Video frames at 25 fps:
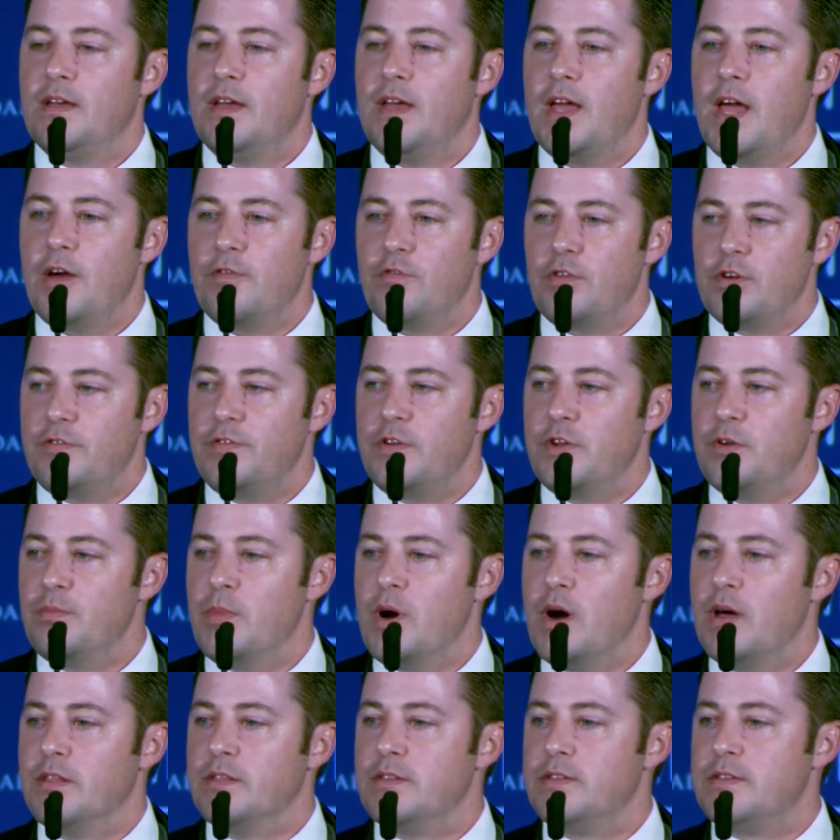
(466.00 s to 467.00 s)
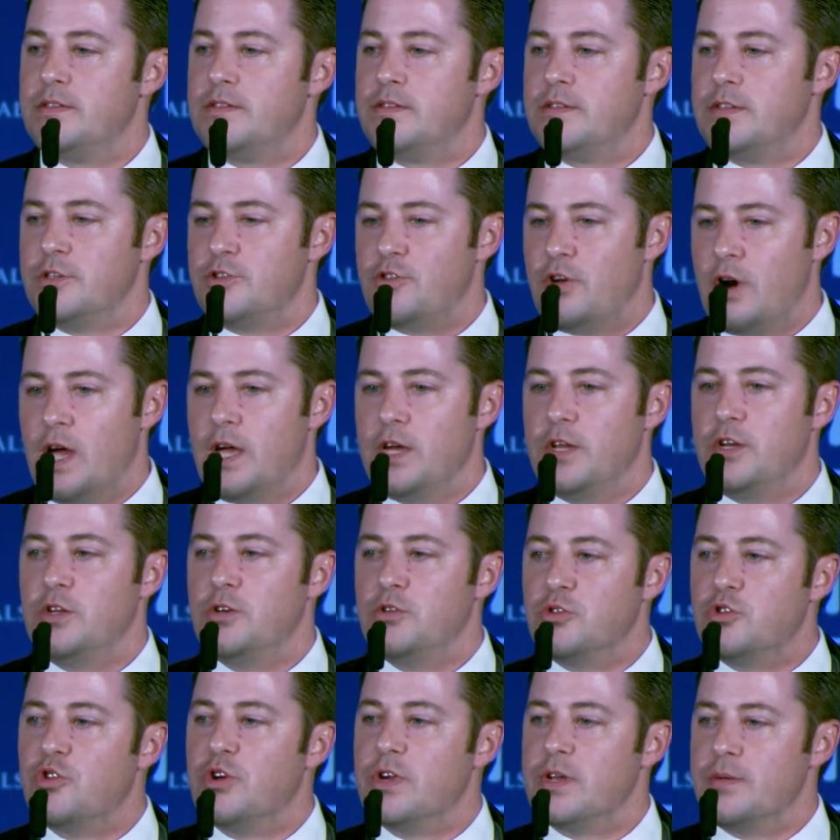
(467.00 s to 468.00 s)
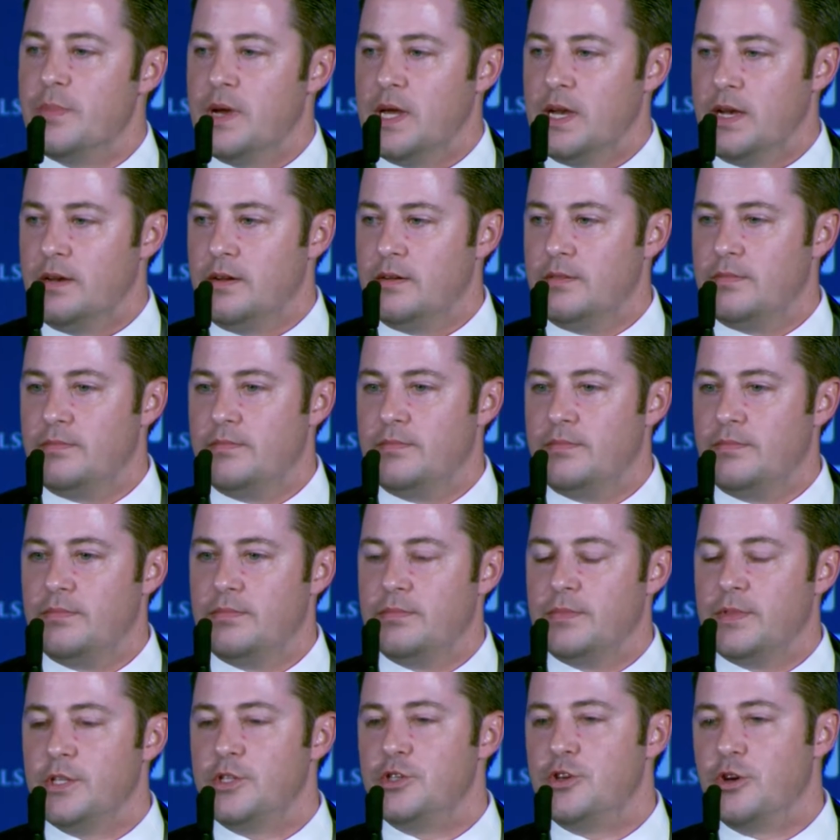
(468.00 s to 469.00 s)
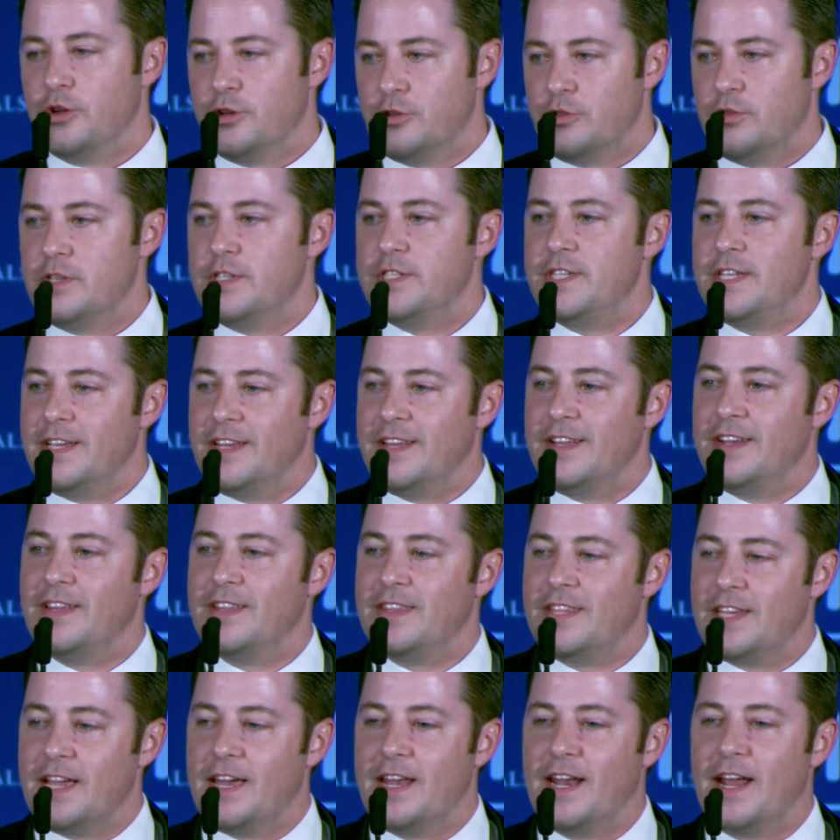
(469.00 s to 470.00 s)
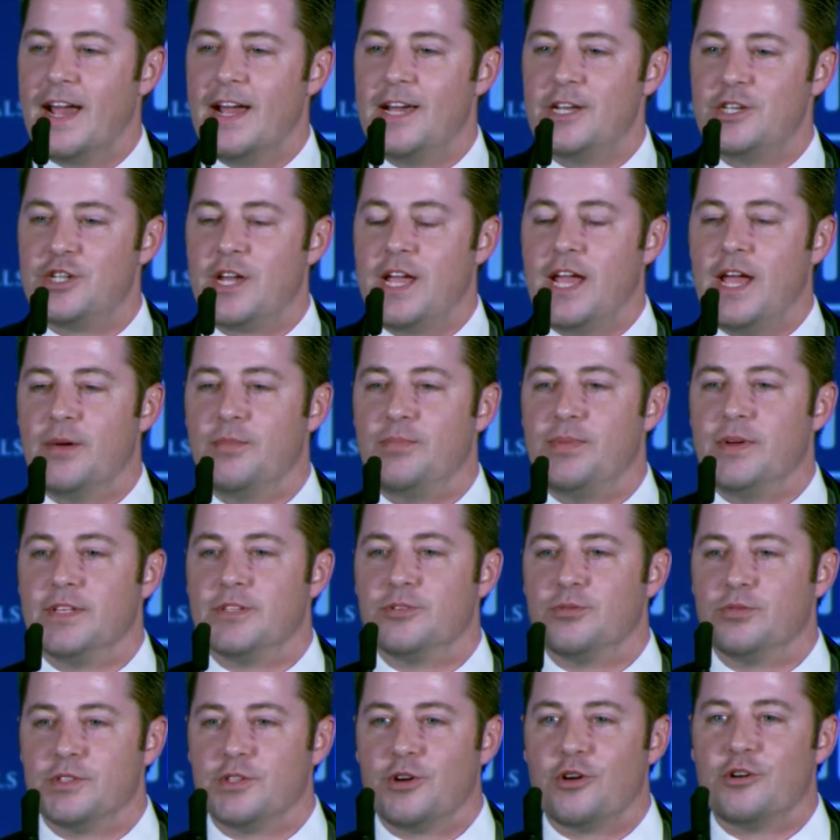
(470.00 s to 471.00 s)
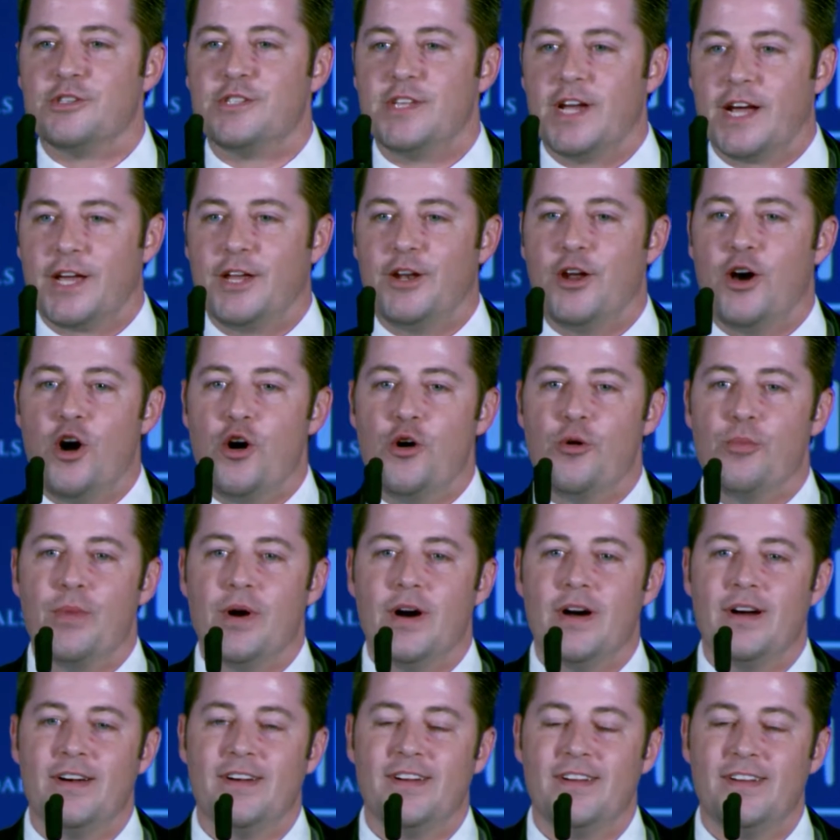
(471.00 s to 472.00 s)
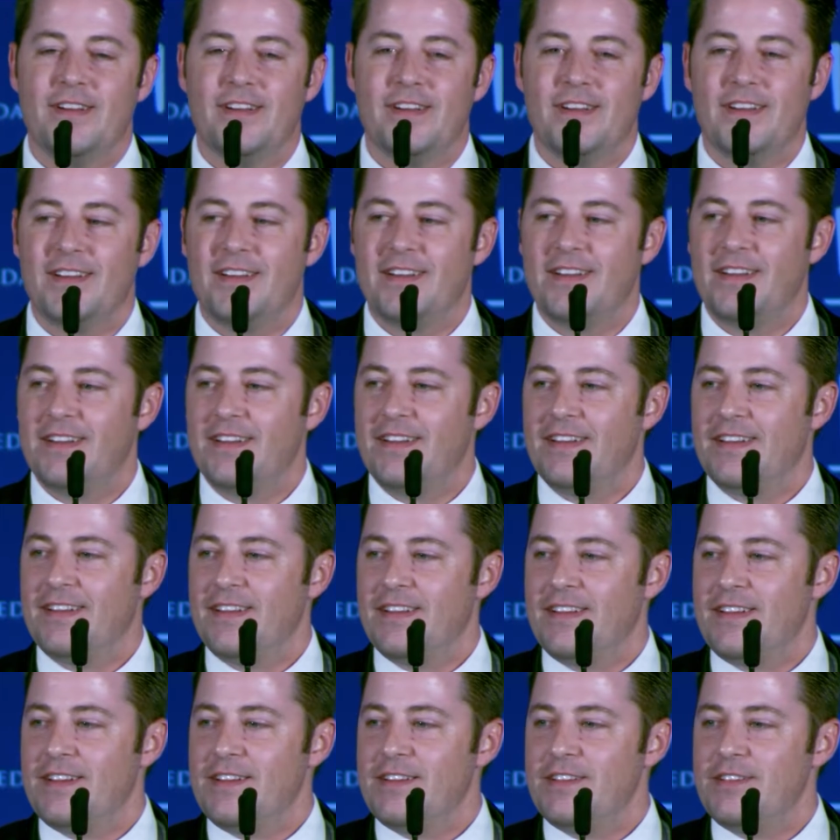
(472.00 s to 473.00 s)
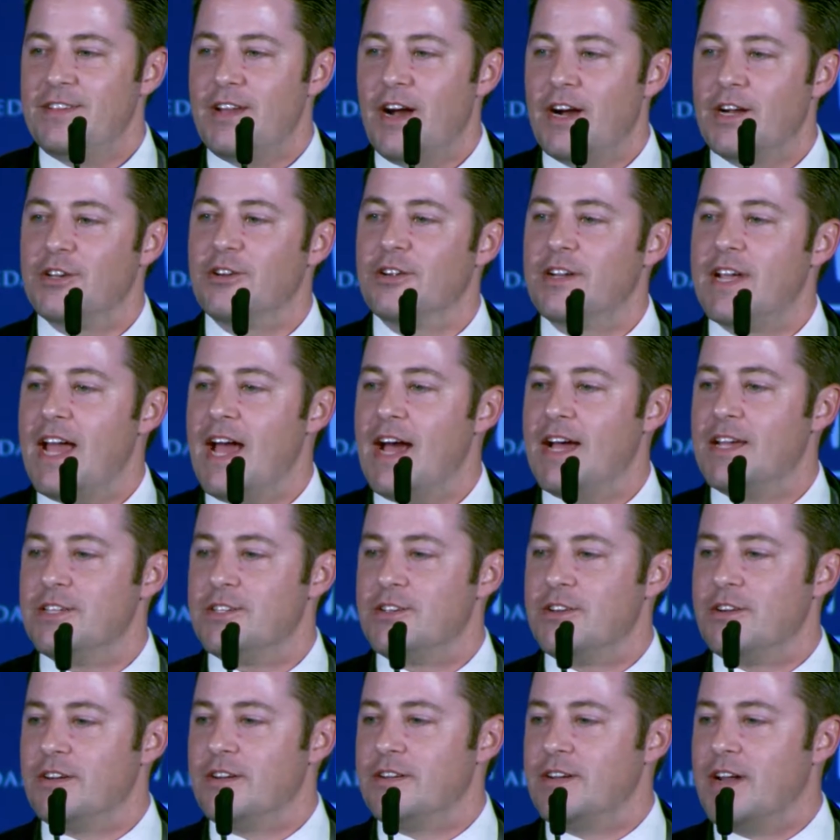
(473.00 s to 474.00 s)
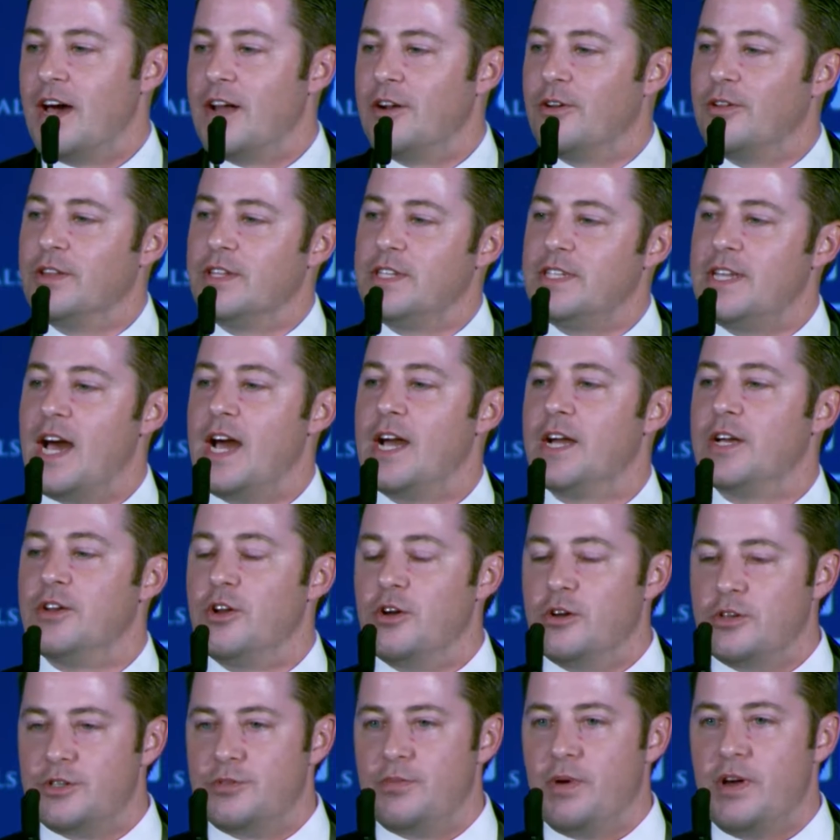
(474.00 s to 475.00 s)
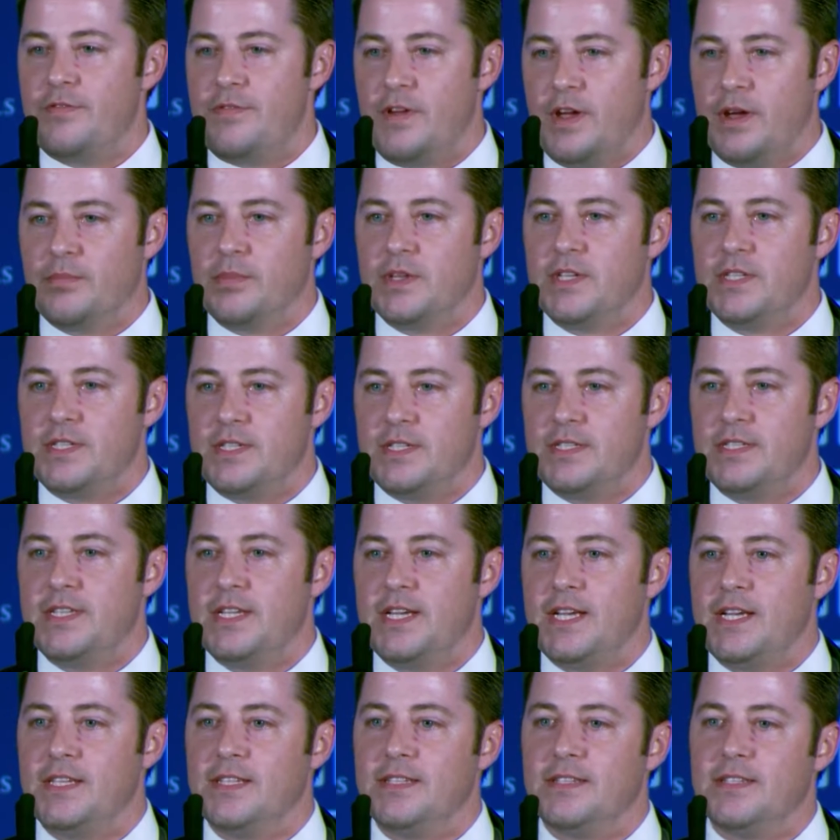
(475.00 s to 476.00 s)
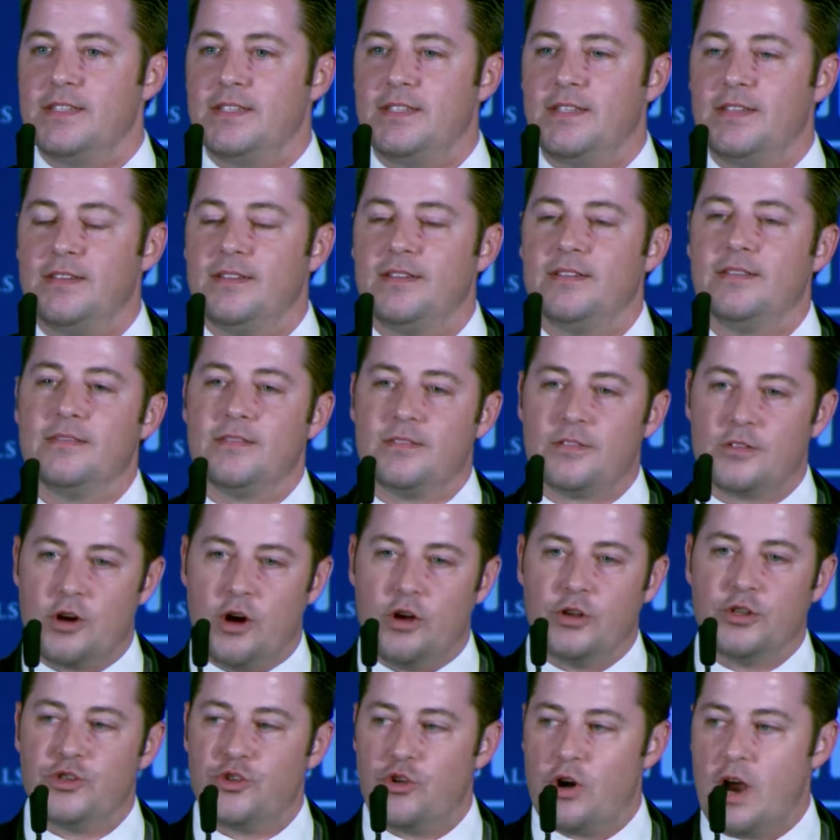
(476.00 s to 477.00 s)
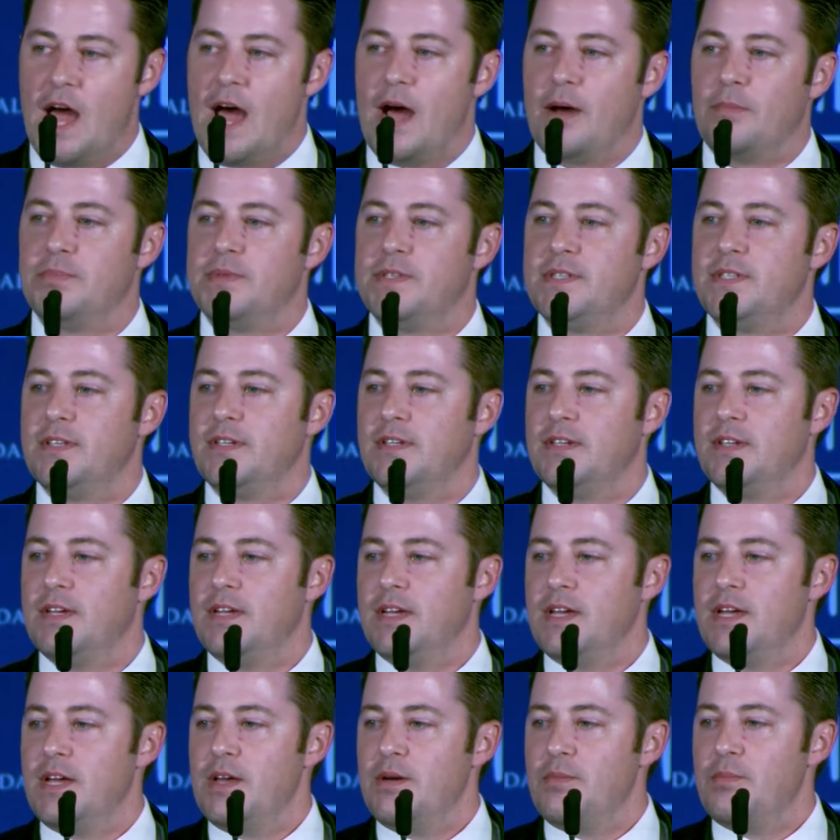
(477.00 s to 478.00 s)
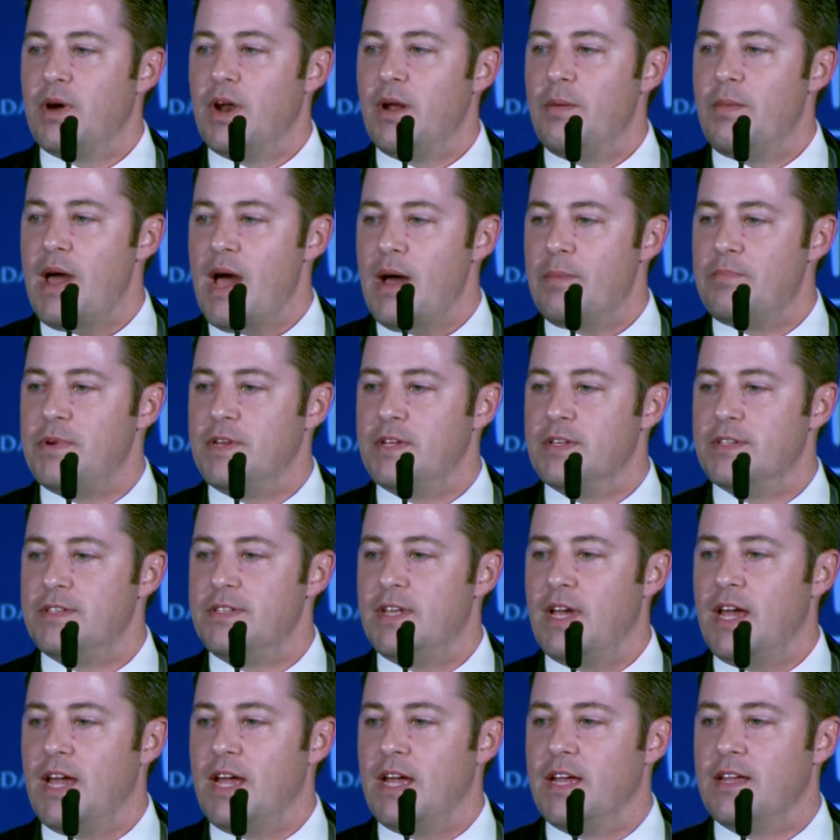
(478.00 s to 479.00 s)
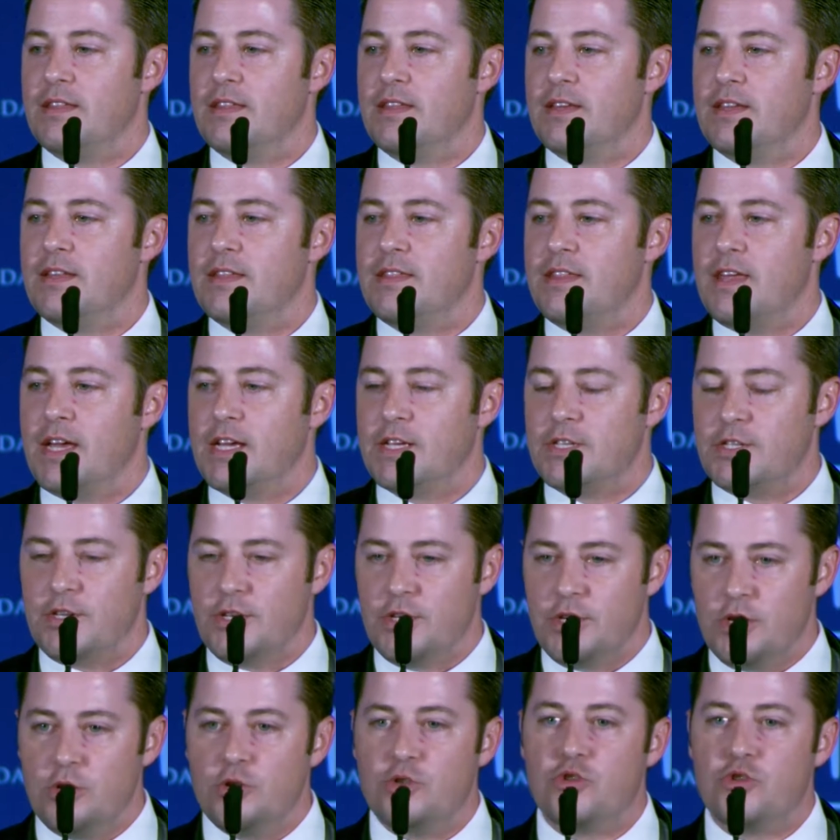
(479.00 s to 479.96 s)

every few months to try a new treatment. The Children's Inn at the NIH campus was our second home. Dr. Kastner not only diagnosed my family's disease called TRAPS, but I'm happy to say that thanks to new